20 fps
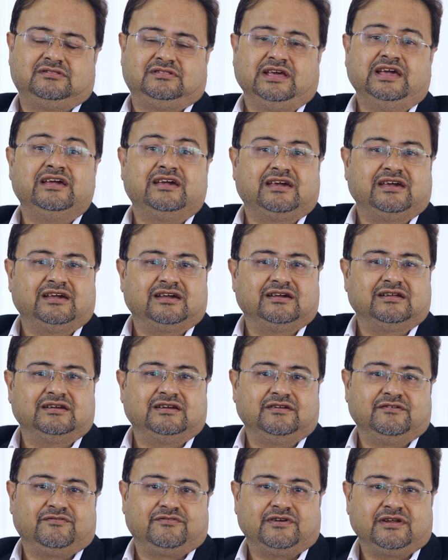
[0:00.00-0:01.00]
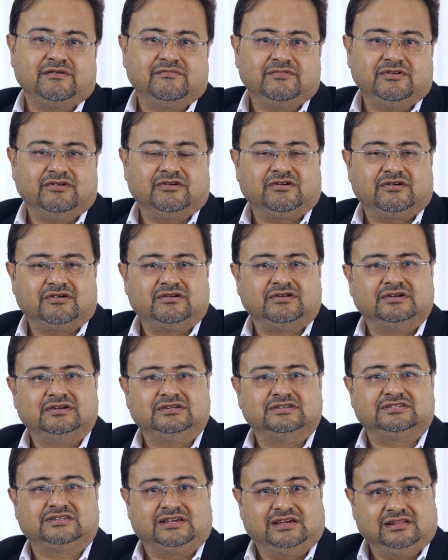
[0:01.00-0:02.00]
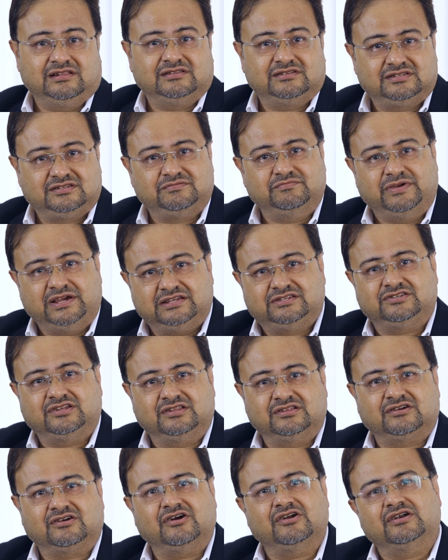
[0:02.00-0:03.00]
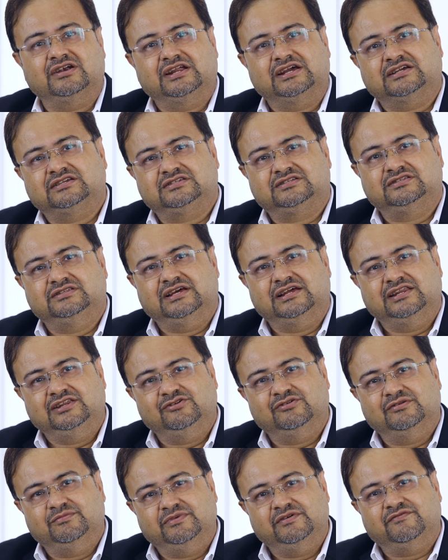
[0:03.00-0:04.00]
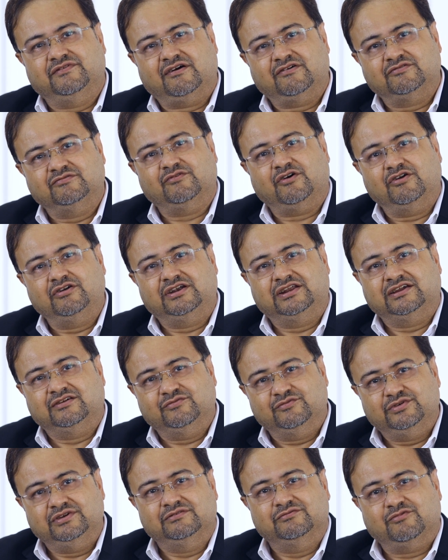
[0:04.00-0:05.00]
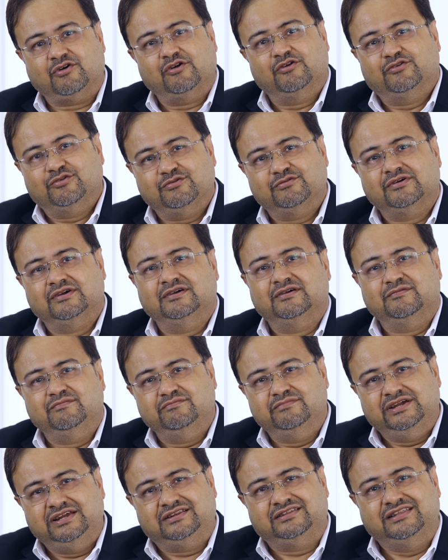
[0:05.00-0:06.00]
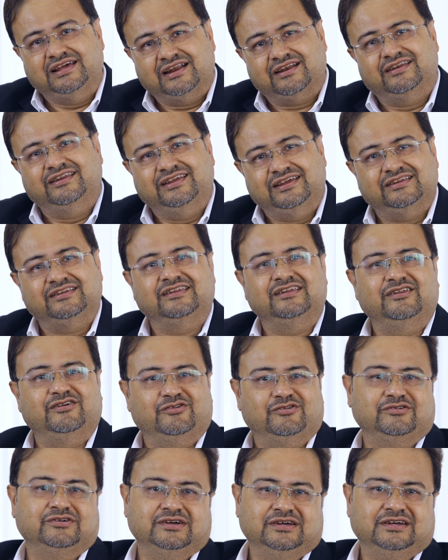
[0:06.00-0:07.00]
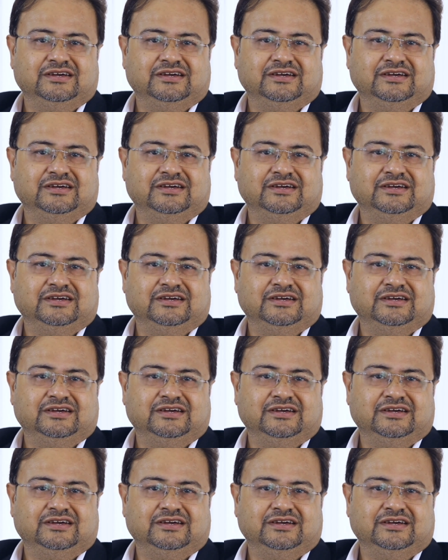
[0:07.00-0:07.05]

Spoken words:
thinking, reframe your skills based on the context, then you will be found wanting. We want to meet that need in you.